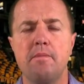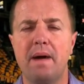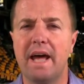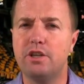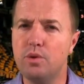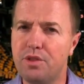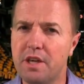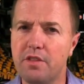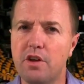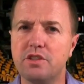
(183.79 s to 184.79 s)
But I do
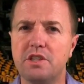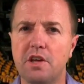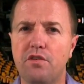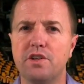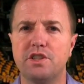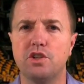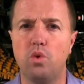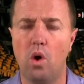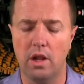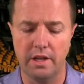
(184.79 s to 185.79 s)
think there's a difference in
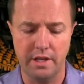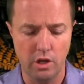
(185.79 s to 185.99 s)
quality.